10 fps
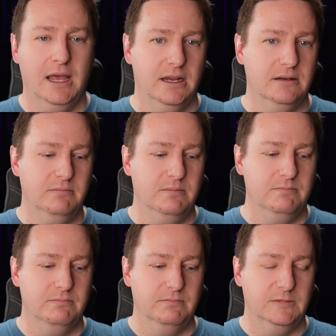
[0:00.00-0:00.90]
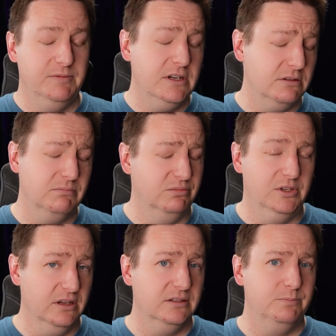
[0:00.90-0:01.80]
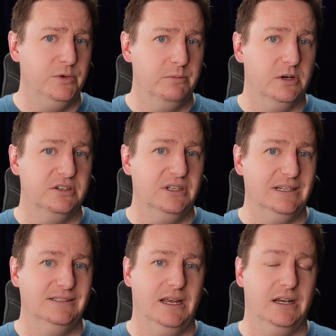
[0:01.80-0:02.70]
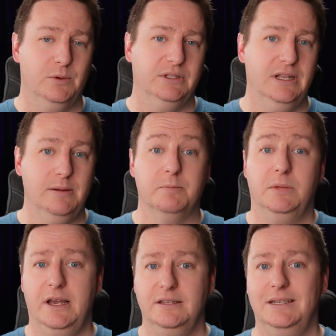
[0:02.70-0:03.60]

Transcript: And the feature does pretty much exactly what the name implies.